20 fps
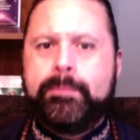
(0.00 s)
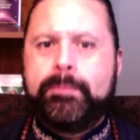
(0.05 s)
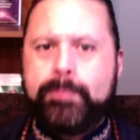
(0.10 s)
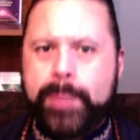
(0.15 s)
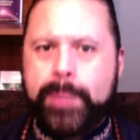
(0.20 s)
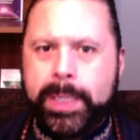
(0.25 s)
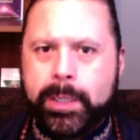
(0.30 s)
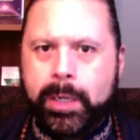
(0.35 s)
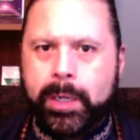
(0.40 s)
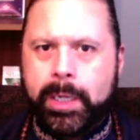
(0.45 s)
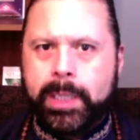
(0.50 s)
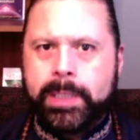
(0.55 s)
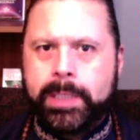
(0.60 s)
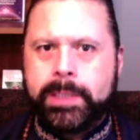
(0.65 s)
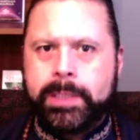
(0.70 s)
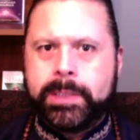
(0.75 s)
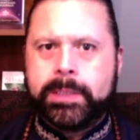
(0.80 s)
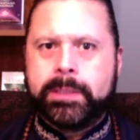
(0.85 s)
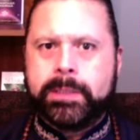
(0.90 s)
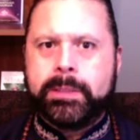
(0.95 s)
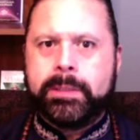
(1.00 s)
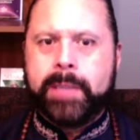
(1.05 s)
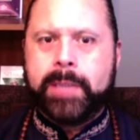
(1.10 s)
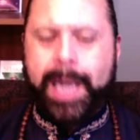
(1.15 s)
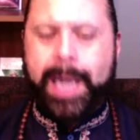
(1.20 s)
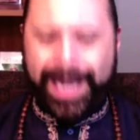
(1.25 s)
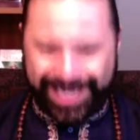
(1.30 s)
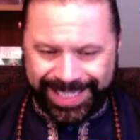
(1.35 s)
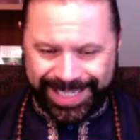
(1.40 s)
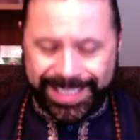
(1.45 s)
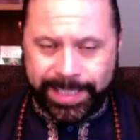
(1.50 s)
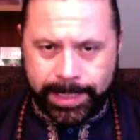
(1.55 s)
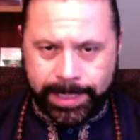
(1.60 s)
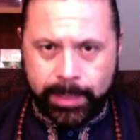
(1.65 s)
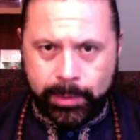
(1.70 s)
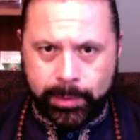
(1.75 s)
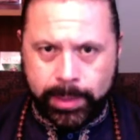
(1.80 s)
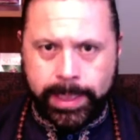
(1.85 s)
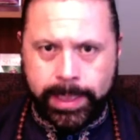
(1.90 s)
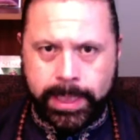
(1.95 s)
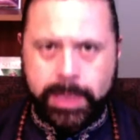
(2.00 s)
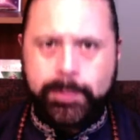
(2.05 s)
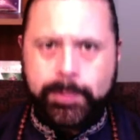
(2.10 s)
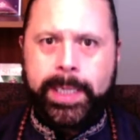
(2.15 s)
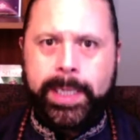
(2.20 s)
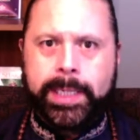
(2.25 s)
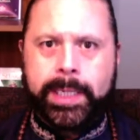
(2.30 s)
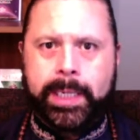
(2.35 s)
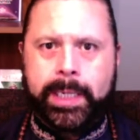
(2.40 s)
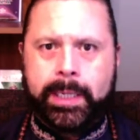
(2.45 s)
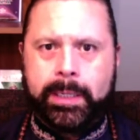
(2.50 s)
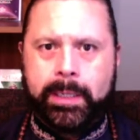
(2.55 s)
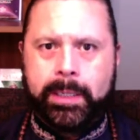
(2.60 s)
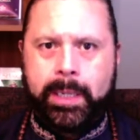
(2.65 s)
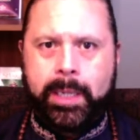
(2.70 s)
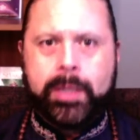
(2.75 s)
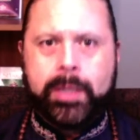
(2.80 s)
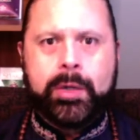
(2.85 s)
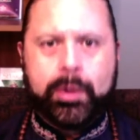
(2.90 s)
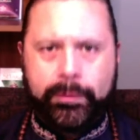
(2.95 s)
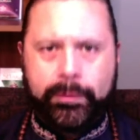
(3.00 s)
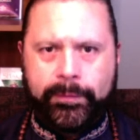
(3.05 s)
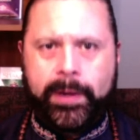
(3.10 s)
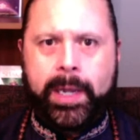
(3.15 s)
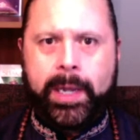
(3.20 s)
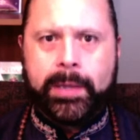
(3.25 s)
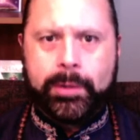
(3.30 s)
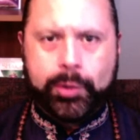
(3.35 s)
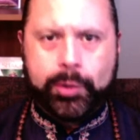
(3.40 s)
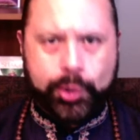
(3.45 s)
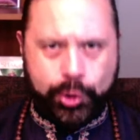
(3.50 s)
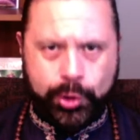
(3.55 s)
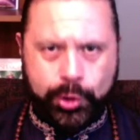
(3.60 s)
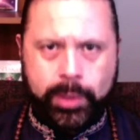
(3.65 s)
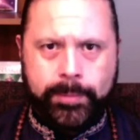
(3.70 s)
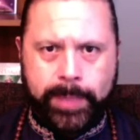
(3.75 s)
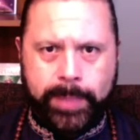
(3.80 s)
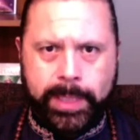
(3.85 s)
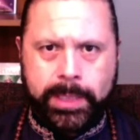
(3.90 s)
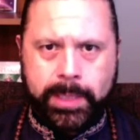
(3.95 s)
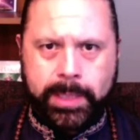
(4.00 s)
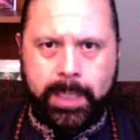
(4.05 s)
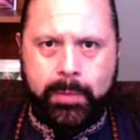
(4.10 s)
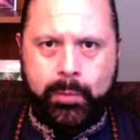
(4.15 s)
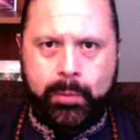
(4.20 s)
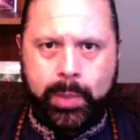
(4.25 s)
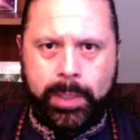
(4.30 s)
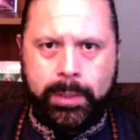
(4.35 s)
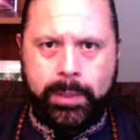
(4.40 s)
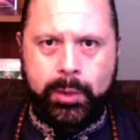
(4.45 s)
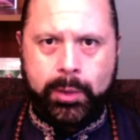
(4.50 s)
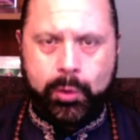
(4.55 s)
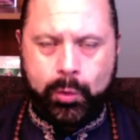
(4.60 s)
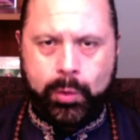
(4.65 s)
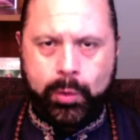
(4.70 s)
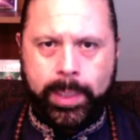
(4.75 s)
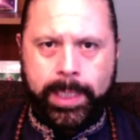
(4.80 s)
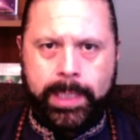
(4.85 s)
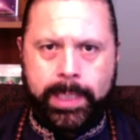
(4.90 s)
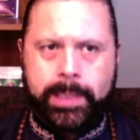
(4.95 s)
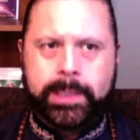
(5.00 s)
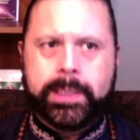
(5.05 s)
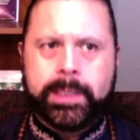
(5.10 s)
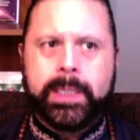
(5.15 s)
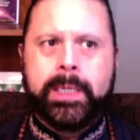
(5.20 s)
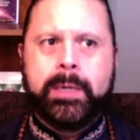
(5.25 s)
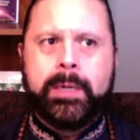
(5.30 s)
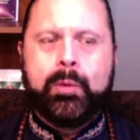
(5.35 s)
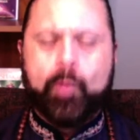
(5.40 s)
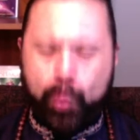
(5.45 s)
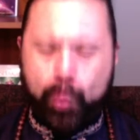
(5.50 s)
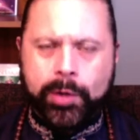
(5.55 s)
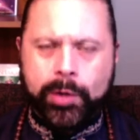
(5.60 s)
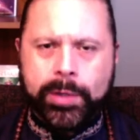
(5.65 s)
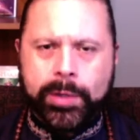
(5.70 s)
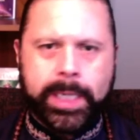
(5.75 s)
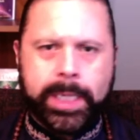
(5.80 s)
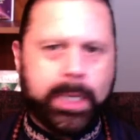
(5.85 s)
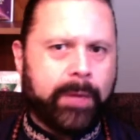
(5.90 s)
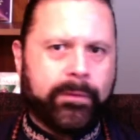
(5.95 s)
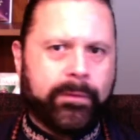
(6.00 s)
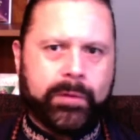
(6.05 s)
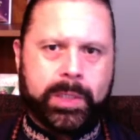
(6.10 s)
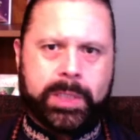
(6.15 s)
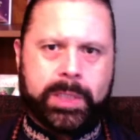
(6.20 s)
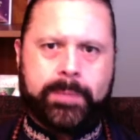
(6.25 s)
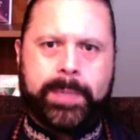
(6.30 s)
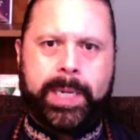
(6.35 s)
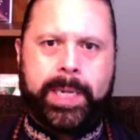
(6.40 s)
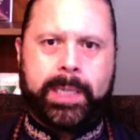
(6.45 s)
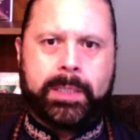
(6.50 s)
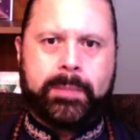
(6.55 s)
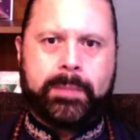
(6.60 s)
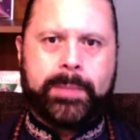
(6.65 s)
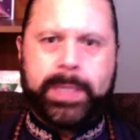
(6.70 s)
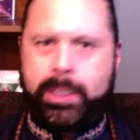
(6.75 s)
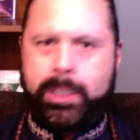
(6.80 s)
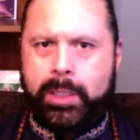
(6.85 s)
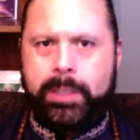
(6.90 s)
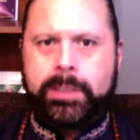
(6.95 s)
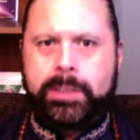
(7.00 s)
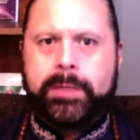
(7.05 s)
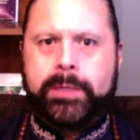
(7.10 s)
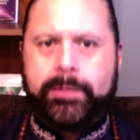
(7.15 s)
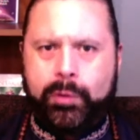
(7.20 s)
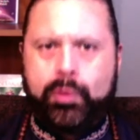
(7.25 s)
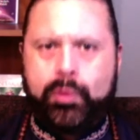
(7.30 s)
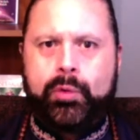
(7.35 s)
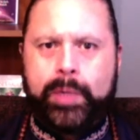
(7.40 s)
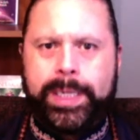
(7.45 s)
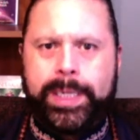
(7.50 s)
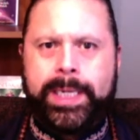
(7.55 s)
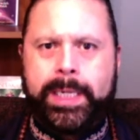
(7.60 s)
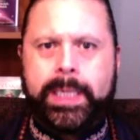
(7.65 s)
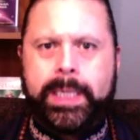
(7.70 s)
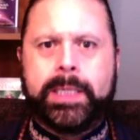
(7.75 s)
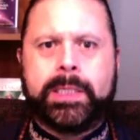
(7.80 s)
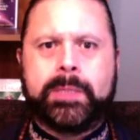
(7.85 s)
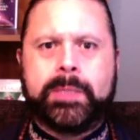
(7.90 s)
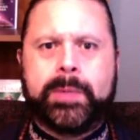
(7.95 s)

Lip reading: Because, ideally speaking, your father should be someone who is worthy of respect because of who he is,